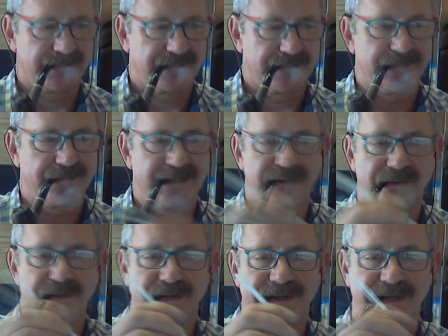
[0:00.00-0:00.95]
and
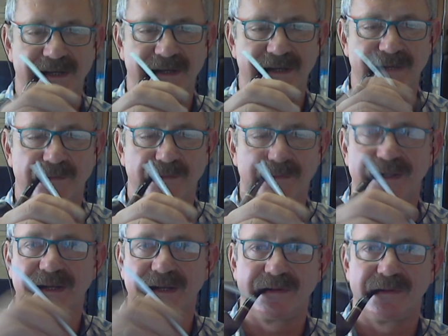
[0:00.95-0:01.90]
once again with a
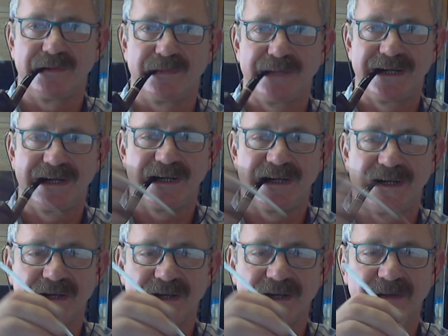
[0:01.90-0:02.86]
completely dry.